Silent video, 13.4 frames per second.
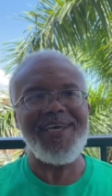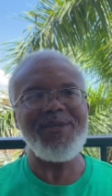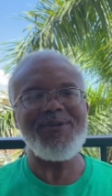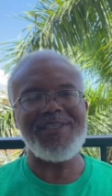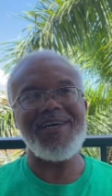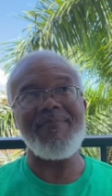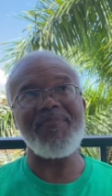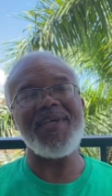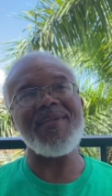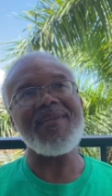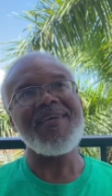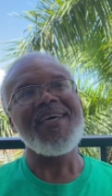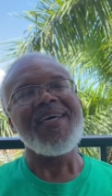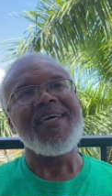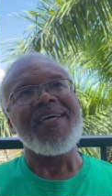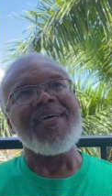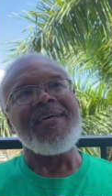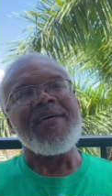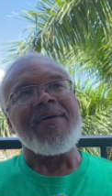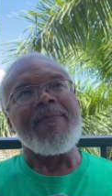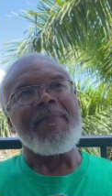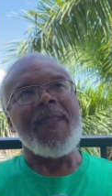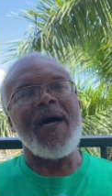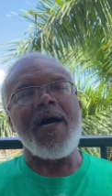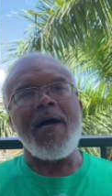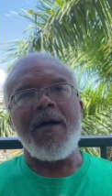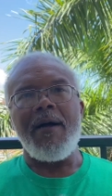you something.
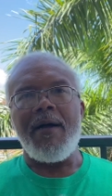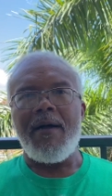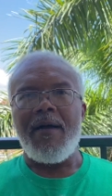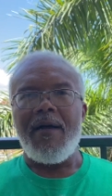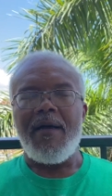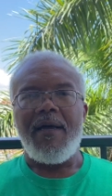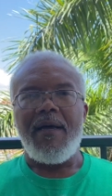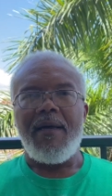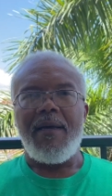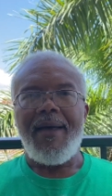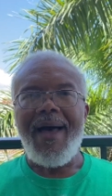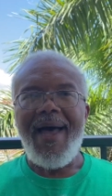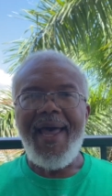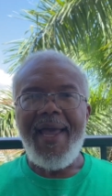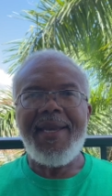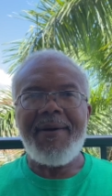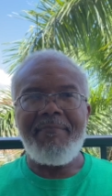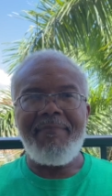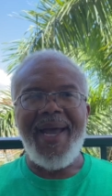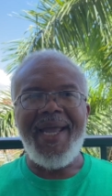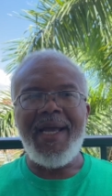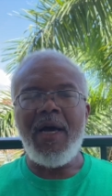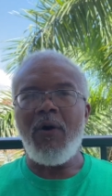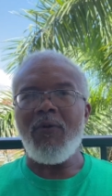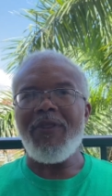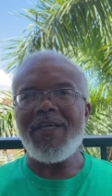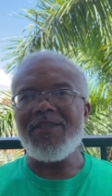Uh, I ate a
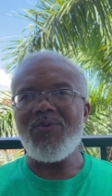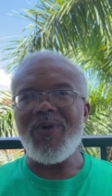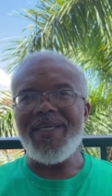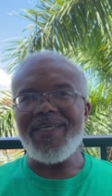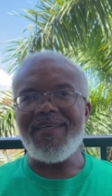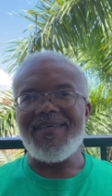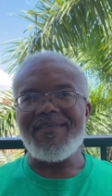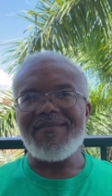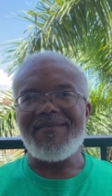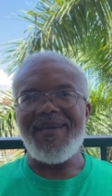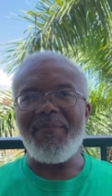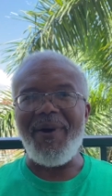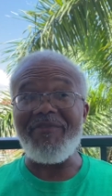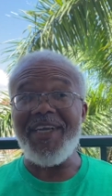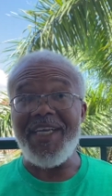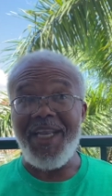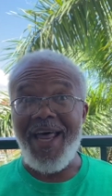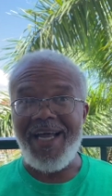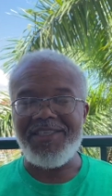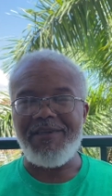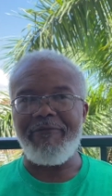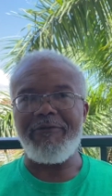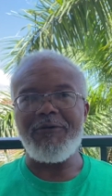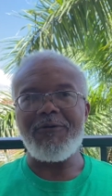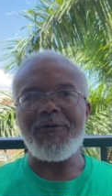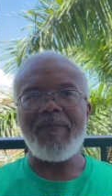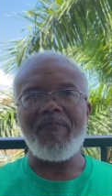mango this week. I mean, I've eaten lots of
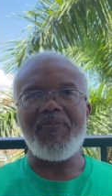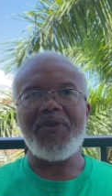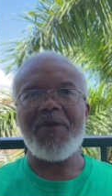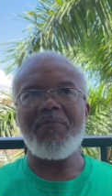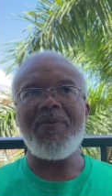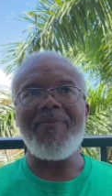fruit, but